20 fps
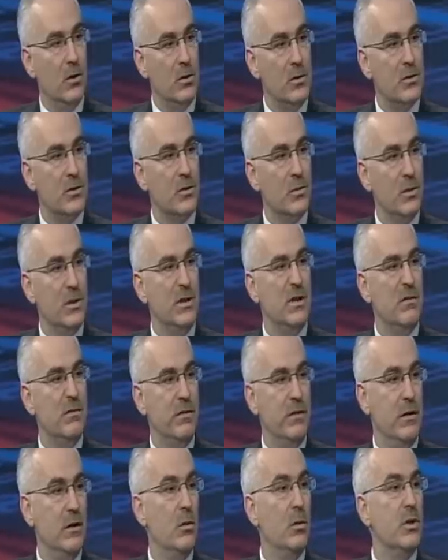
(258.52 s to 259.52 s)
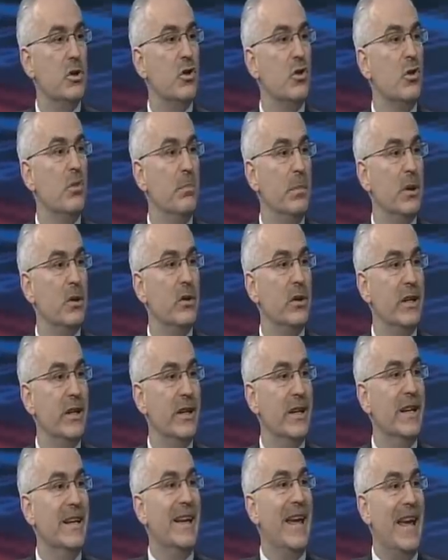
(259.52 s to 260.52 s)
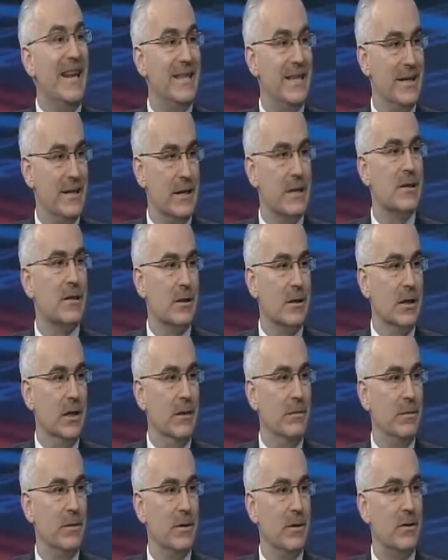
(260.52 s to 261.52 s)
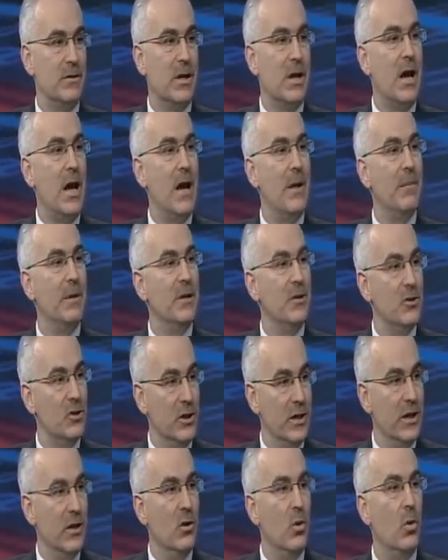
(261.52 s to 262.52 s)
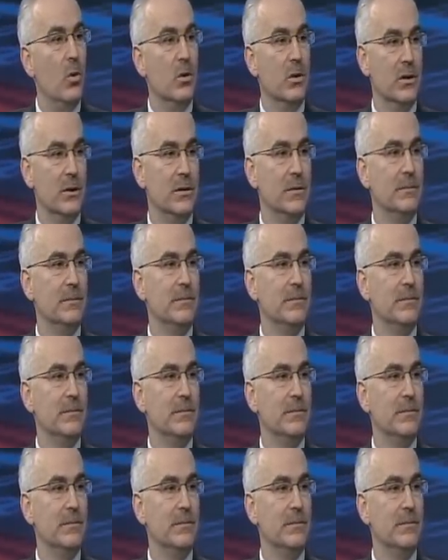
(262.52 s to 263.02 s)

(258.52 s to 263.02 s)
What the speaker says: also interfere with your ability to get to sleep. So it's common as you get older.